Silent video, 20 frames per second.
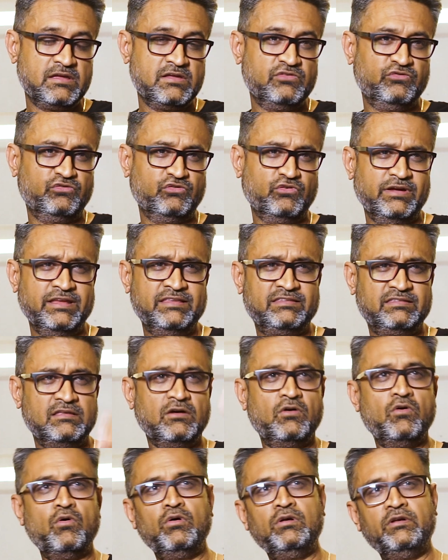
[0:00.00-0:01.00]
So it's the
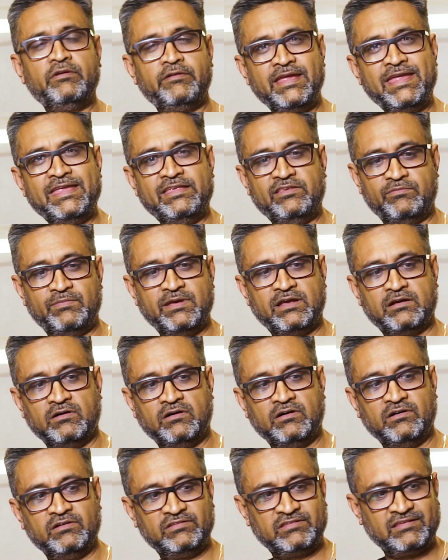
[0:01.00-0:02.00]
whole range,
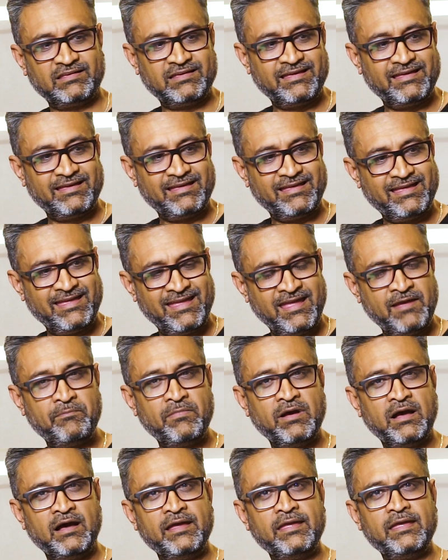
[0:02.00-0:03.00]
because
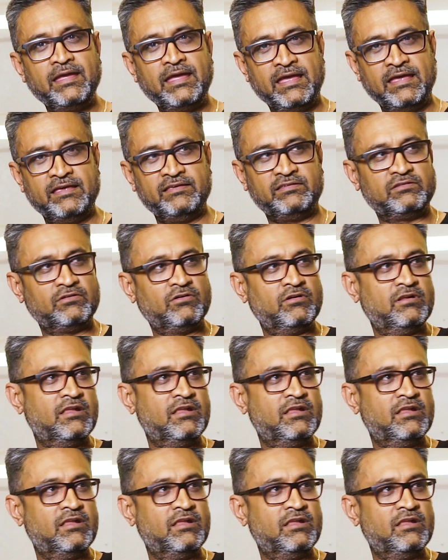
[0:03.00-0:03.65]
MIS or